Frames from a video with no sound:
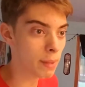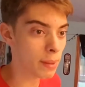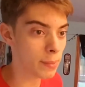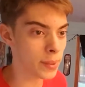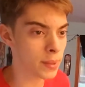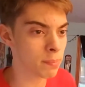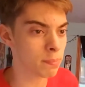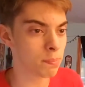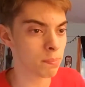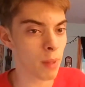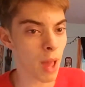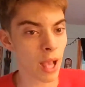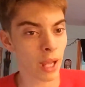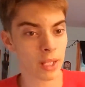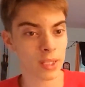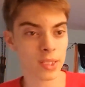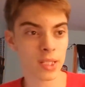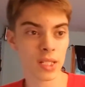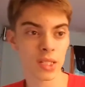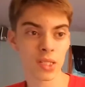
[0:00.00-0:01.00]
Maybe
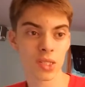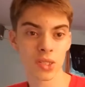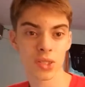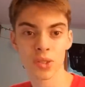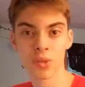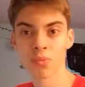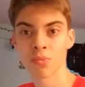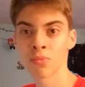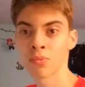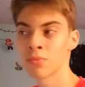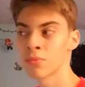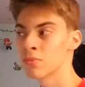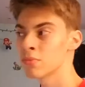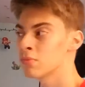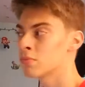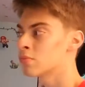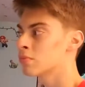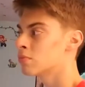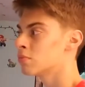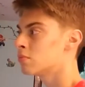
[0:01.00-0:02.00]
back since
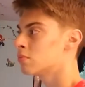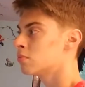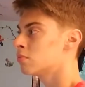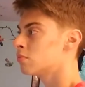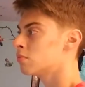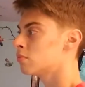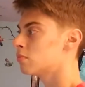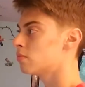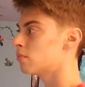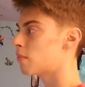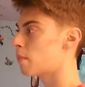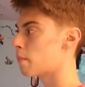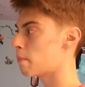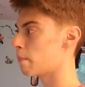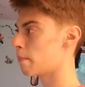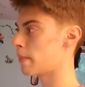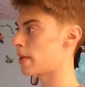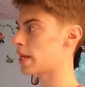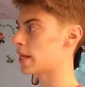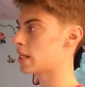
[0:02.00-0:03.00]

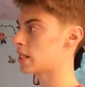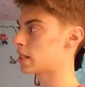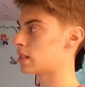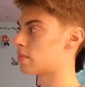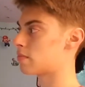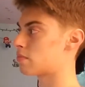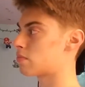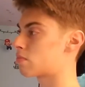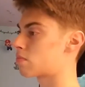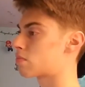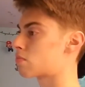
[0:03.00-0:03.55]
mid